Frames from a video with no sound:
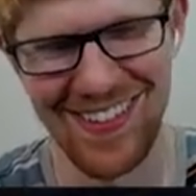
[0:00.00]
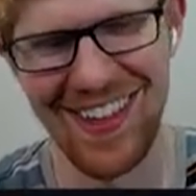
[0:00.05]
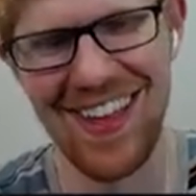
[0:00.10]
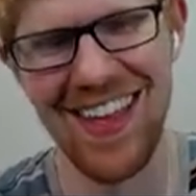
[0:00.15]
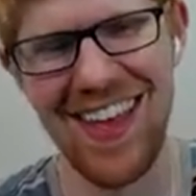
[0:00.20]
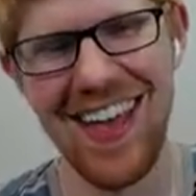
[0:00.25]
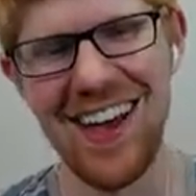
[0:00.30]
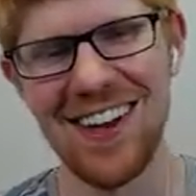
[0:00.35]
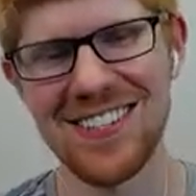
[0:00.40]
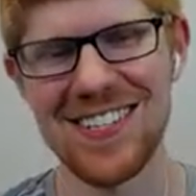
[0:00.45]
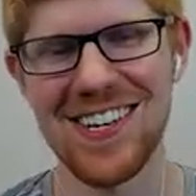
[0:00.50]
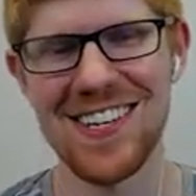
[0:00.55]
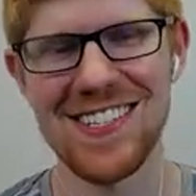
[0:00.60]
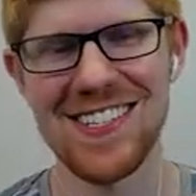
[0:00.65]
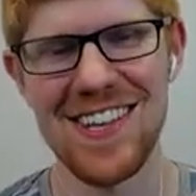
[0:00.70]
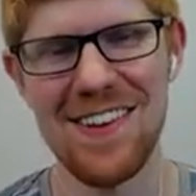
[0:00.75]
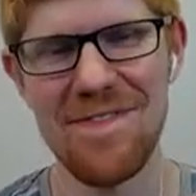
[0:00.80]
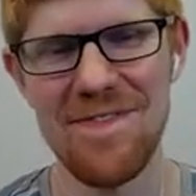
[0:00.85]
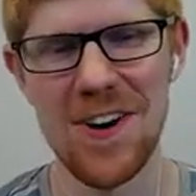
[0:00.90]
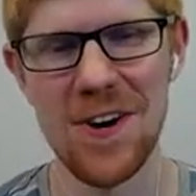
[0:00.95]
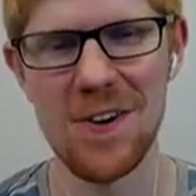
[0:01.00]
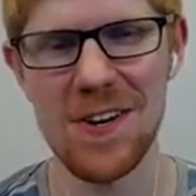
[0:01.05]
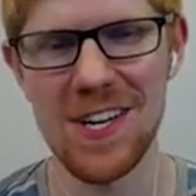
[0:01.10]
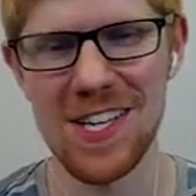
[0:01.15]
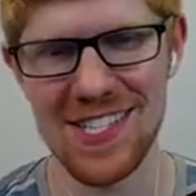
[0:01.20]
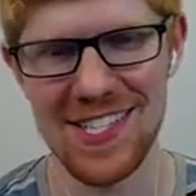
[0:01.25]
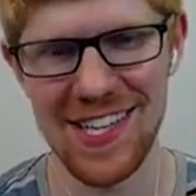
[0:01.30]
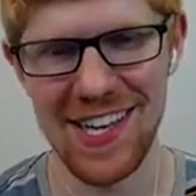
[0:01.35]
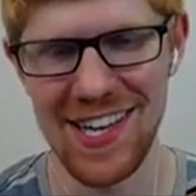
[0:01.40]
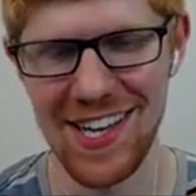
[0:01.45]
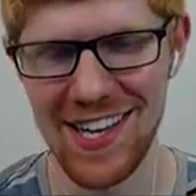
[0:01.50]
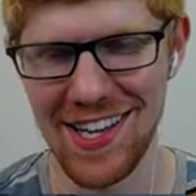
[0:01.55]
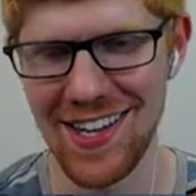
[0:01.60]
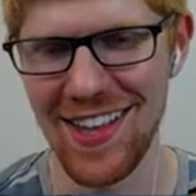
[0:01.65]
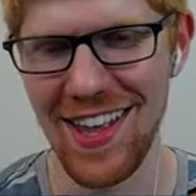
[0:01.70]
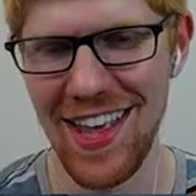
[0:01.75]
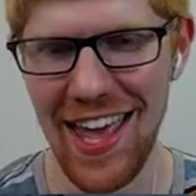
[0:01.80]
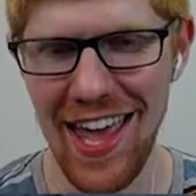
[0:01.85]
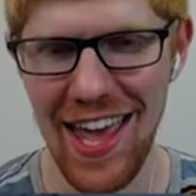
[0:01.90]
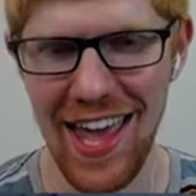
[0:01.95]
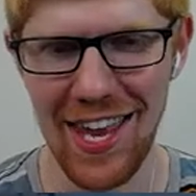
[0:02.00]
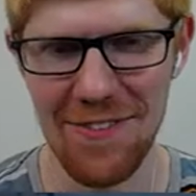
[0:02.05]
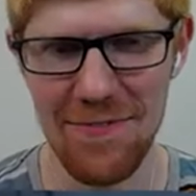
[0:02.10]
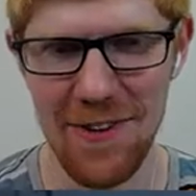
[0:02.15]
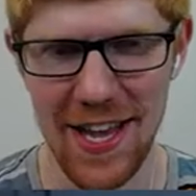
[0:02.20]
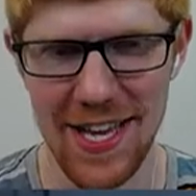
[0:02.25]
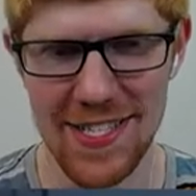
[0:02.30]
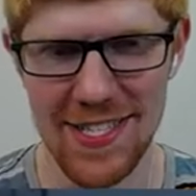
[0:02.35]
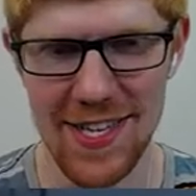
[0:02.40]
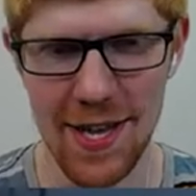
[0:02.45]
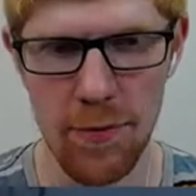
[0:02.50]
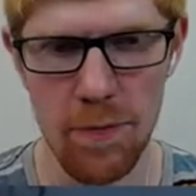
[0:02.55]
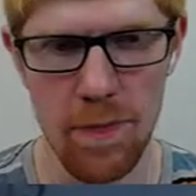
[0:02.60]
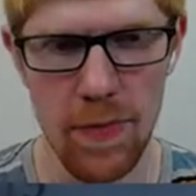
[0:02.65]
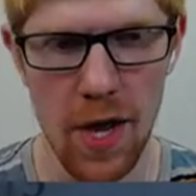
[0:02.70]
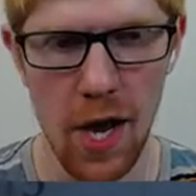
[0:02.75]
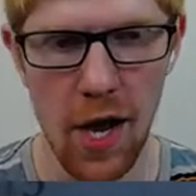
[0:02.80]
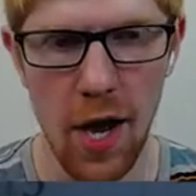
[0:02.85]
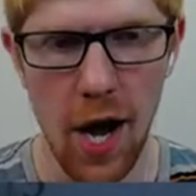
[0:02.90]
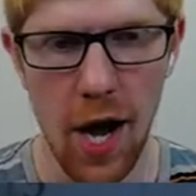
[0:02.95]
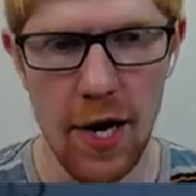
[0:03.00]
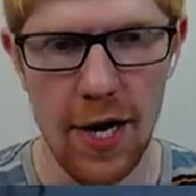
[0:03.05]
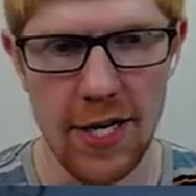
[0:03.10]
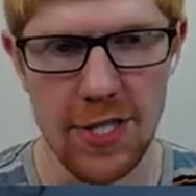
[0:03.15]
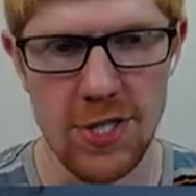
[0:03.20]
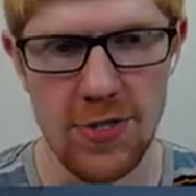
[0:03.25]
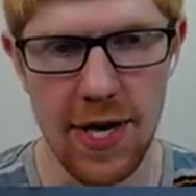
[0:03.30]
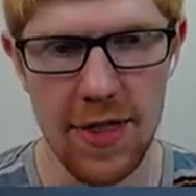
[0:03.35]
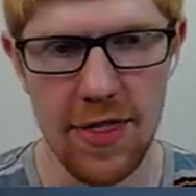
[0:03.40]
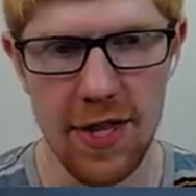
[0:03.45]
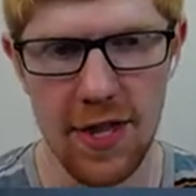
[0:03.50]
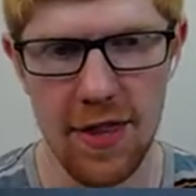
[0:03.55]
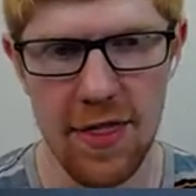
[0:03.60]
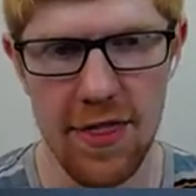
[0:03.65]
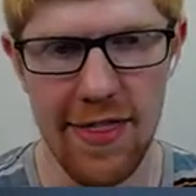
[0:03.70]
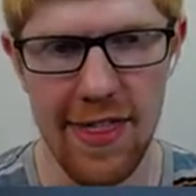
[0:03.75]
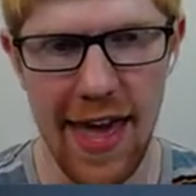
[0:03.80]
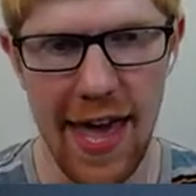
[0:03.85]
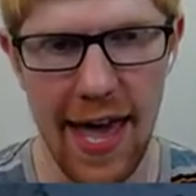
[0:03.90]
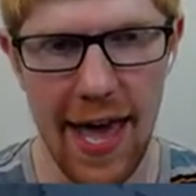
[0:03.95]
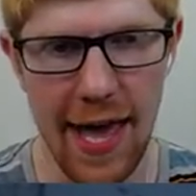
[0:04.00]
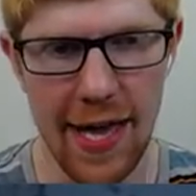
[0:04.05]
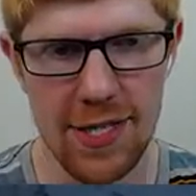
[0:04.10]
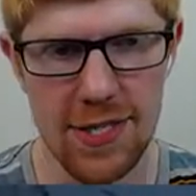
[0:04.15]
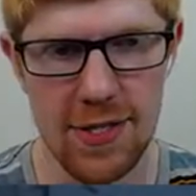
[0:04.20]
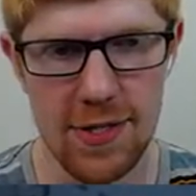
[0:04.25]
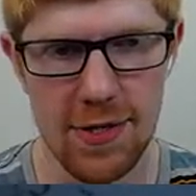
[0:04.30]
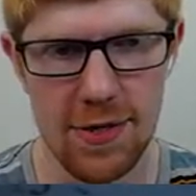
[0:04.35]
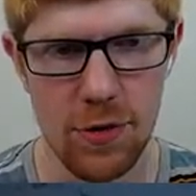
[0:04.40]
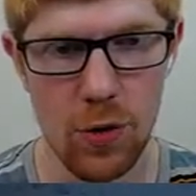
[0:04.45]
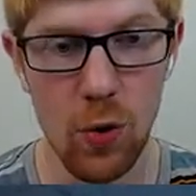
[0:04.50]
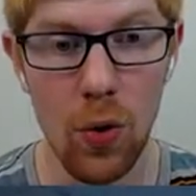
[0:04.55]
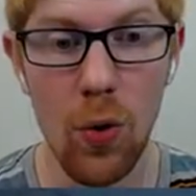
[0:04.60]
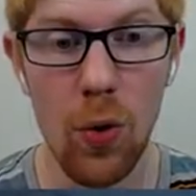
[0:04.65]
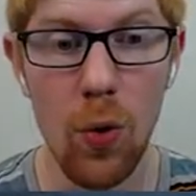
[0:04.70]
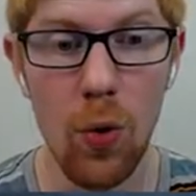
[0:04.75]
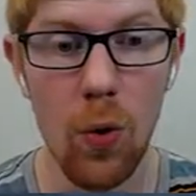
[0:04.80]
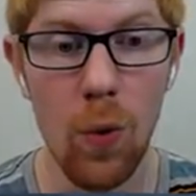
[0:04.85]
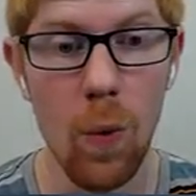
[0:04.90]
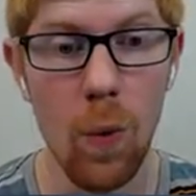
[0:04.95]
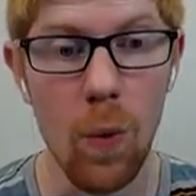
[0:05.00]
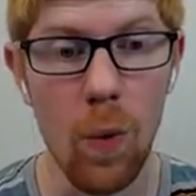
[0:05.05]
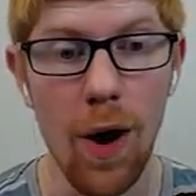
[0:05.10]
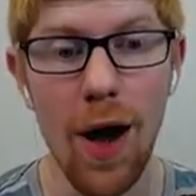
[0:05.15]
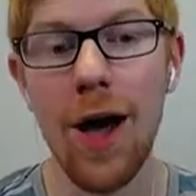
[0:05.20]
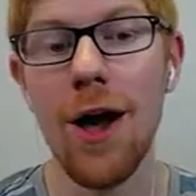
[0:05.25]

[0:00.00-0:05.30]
I was trying to say focusing and facing. All right, so I think that... Ooh!